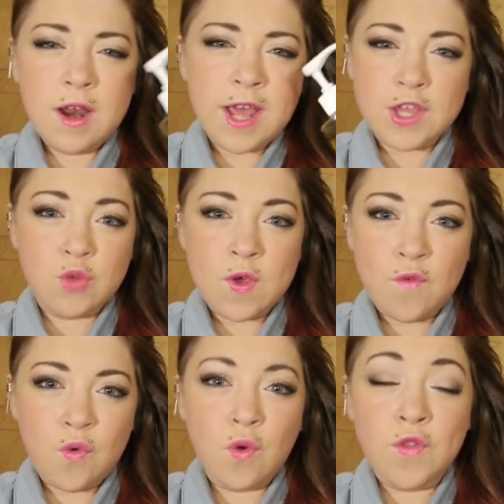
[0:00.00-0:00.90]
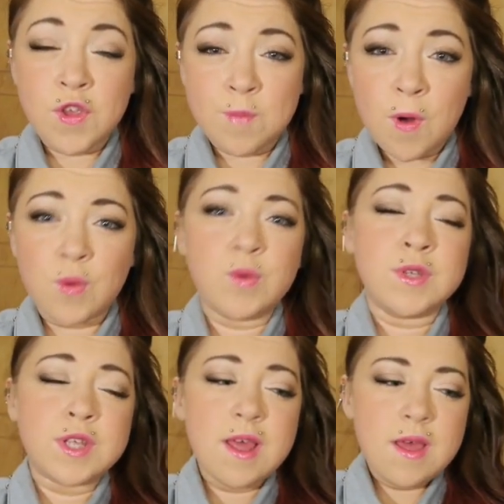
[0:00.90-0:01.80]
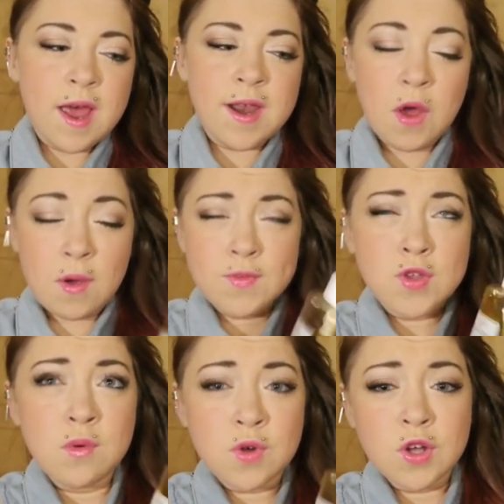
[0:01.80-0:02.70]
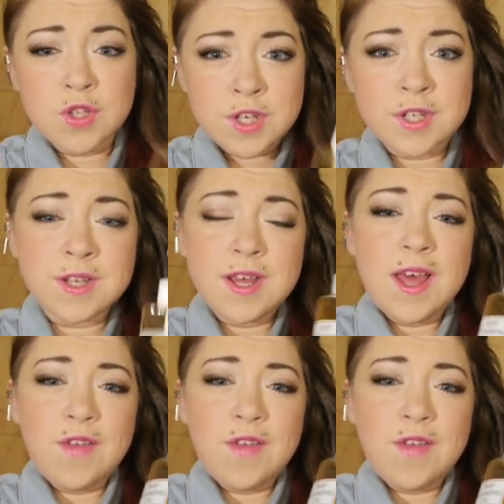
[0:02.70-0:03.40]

like three or four of these bottles and now I'm so gutted